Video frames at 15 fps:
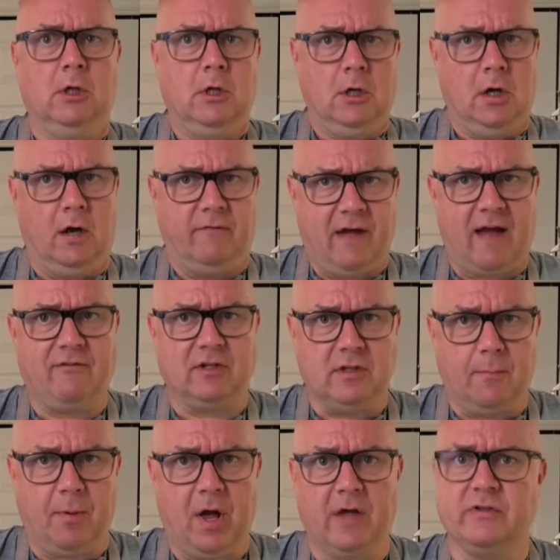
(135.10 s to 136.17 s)
of having the
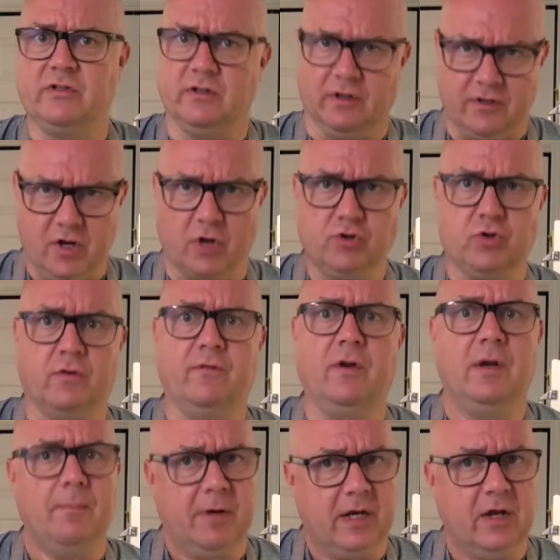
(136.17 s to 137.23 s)
pasta. Not sure if
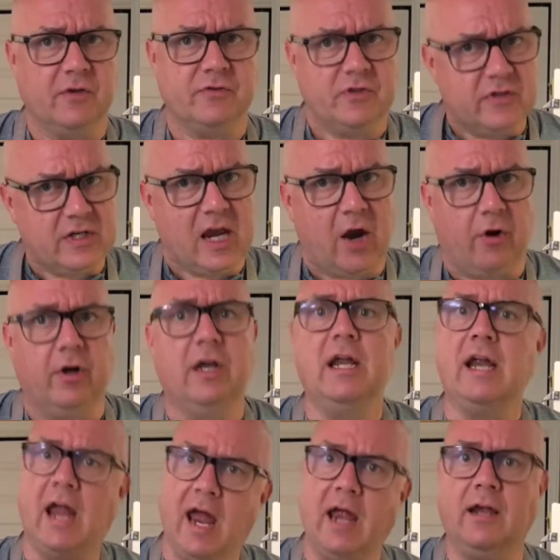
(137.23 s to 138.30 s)
anybody else is carrying
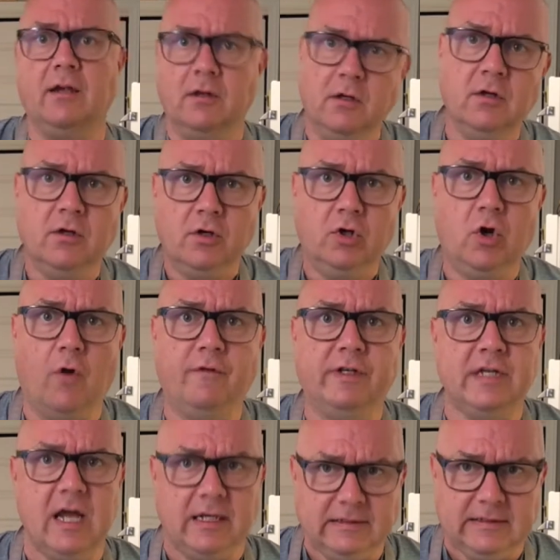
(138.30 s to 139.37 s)
a
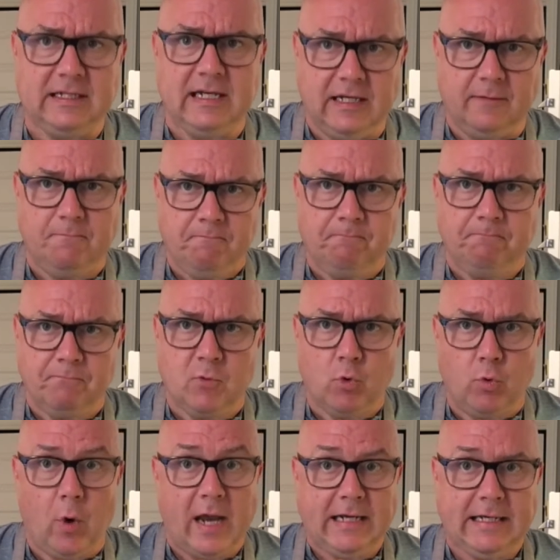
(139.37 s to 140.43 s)
COVID-19
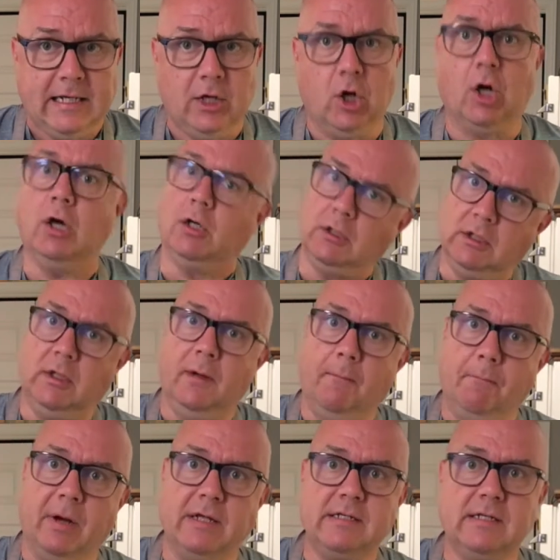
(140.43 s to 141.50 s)
right here.
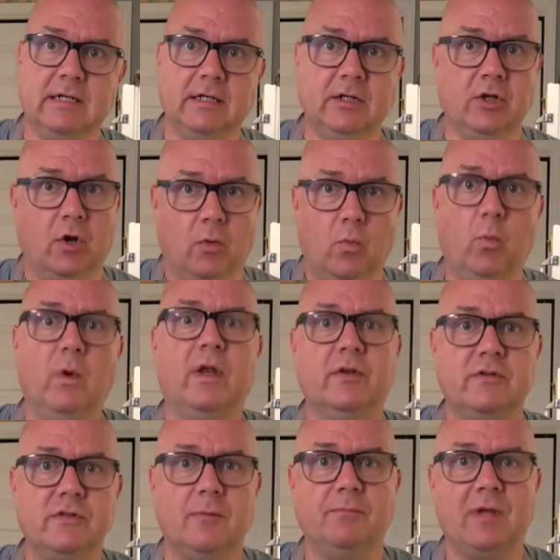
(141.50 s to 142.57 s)
But we
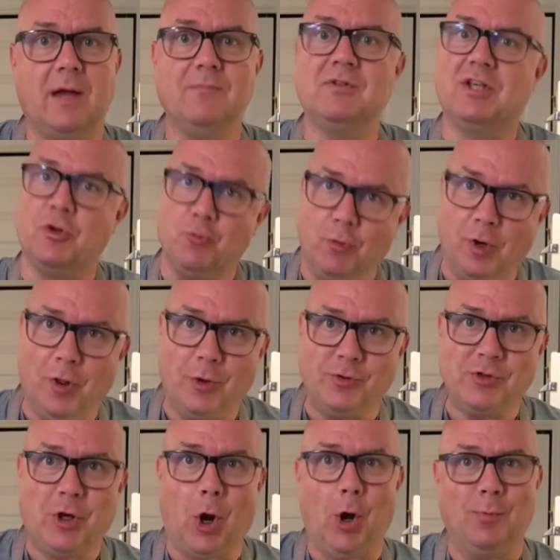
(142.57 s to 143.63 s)
sometimes getting rid of those
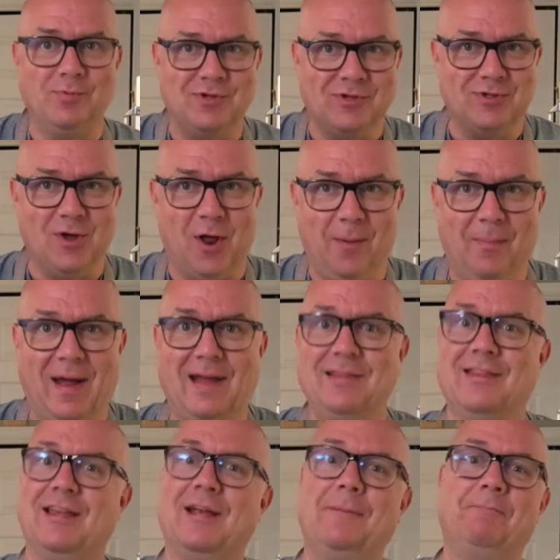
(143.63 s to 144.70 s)
carbs is not a bad
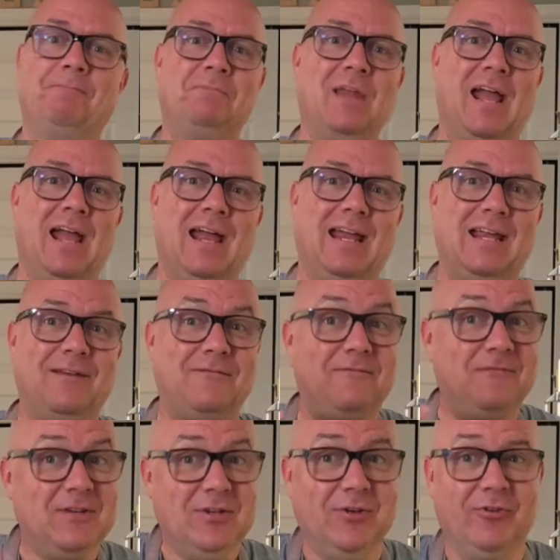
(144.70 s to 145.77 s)
thing. It
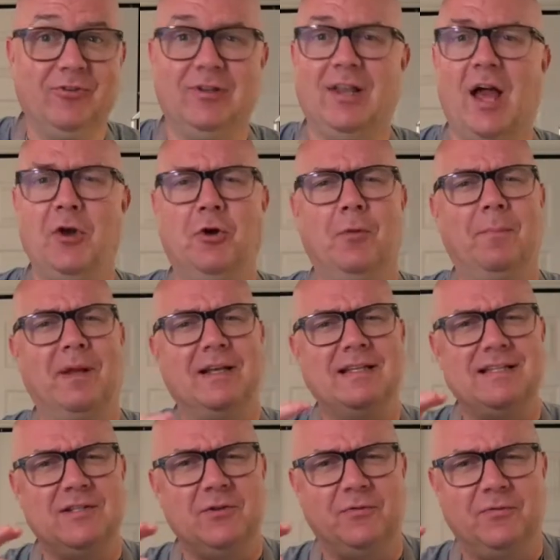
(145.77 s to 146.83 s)
feels lighter, but it
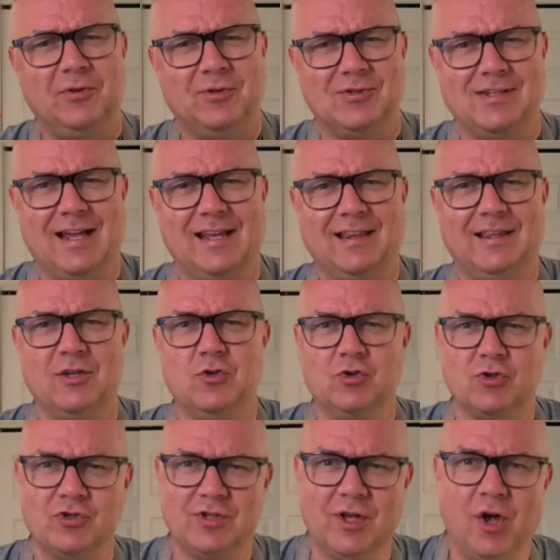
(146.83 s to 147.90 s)
still feels like
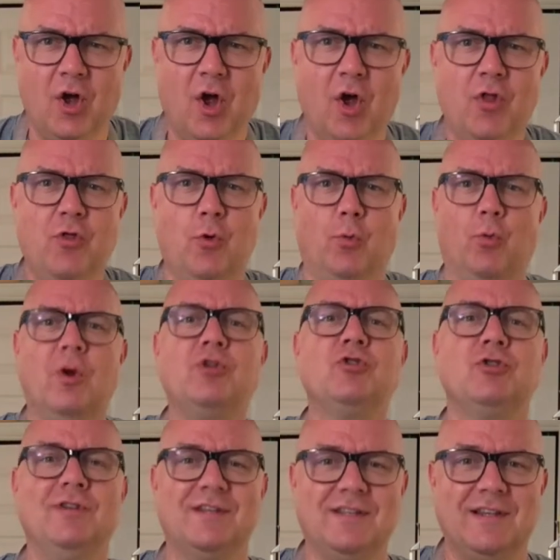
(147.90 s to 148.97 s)
the
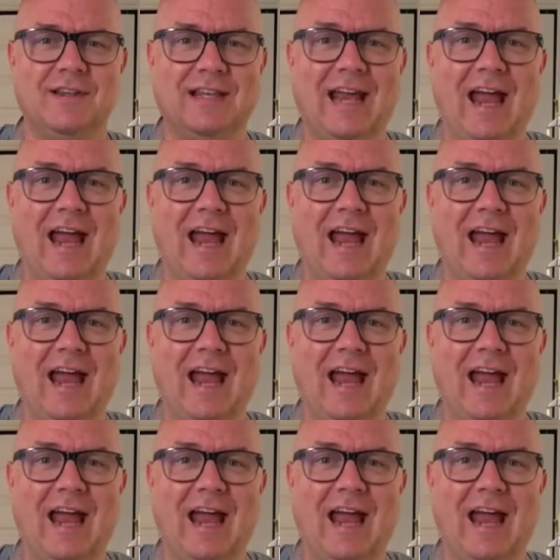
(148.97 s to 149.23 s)
richness and the